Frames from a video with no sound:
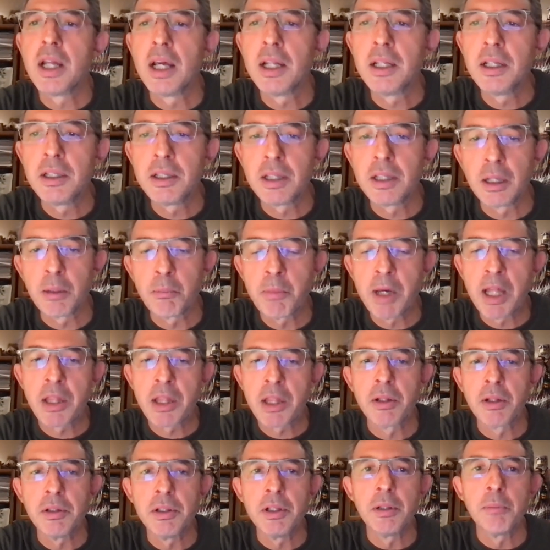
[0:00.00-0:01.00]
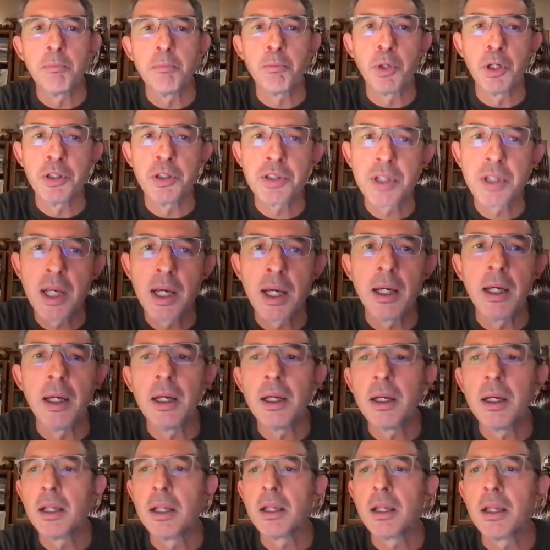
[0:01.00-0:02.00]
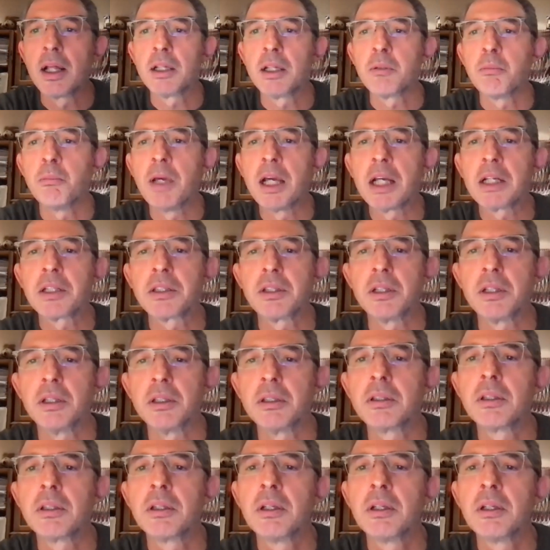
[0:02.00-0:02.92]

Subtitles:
editing method per se that makes it